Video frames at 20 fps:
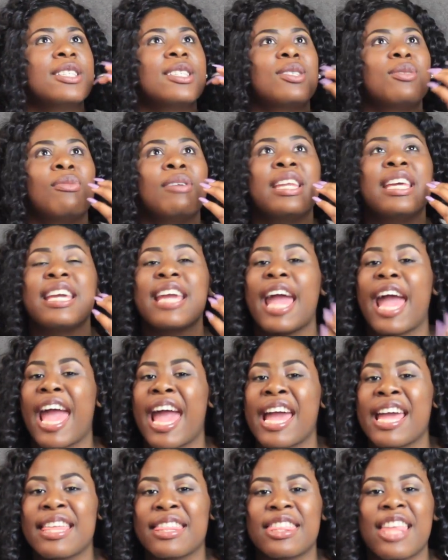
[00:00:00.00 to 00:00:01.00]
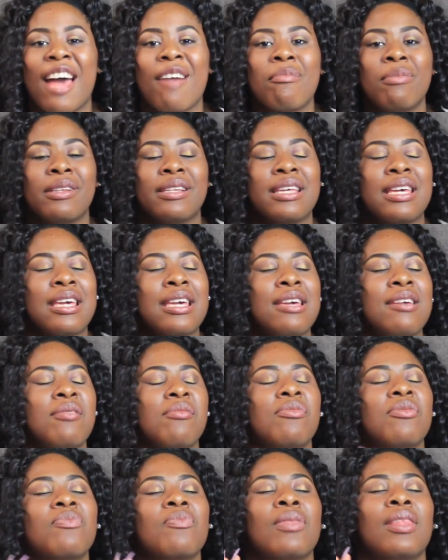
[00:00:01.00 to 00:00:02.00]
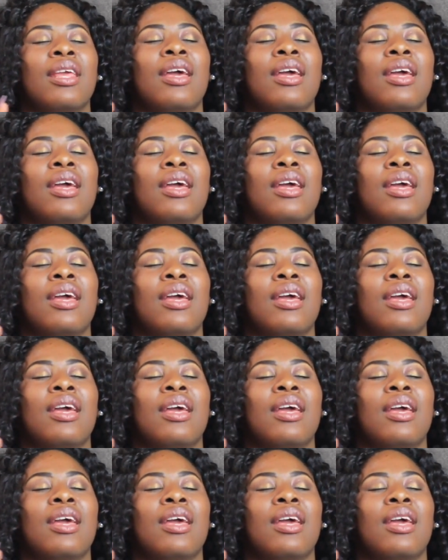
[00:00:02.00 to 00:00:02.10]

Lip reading: 28th, I believe,